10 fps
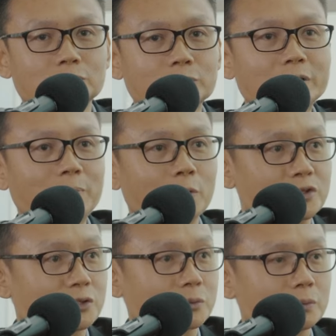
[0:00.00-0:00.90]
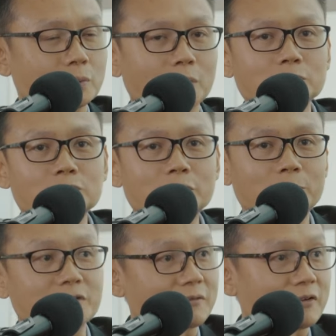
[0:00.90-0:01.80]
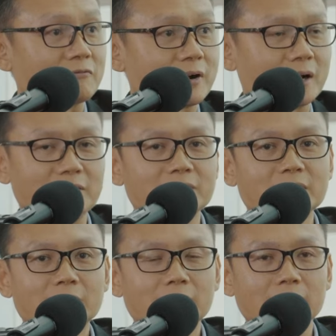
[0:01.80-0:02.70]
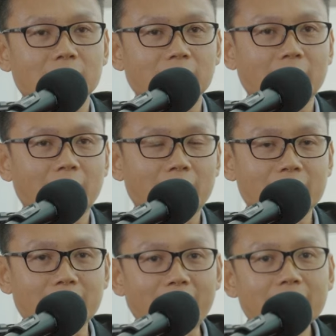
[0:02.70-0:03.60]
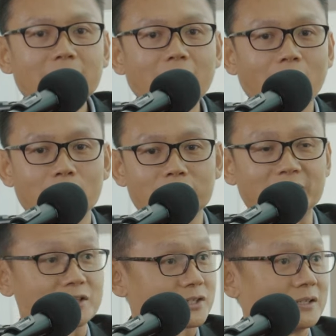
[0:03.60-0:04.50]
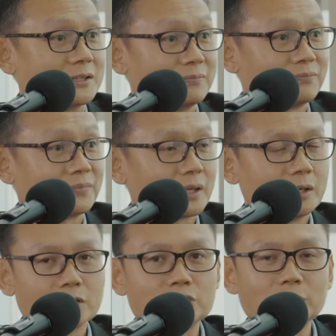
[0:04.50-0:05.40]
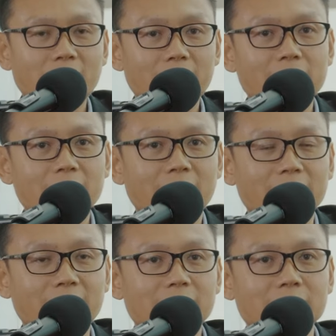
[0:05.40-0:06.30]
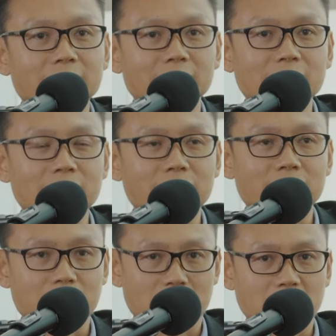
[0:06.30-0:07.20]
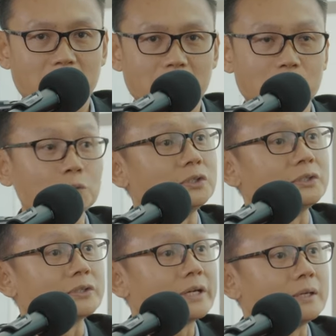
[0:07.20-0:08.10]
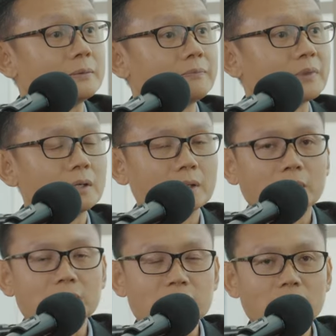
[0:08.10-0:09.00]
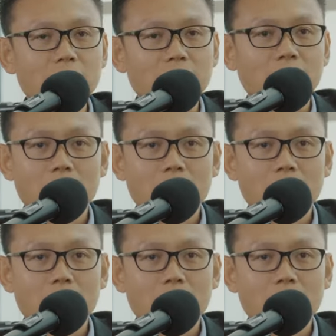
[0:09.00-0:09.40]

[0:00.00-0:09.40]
3.0 or 3.75 at the end of their study, so that they can get a good degree. So